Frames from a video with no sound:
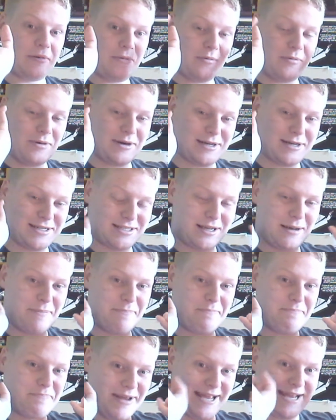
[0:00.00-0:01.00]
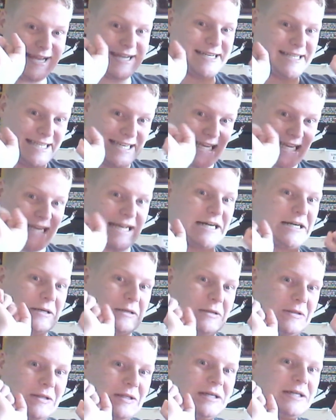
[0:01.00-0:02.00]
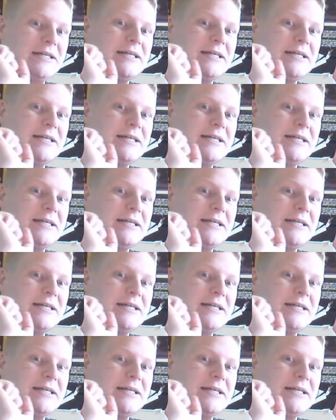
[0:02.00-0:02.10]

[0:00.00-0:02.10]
was a big deal.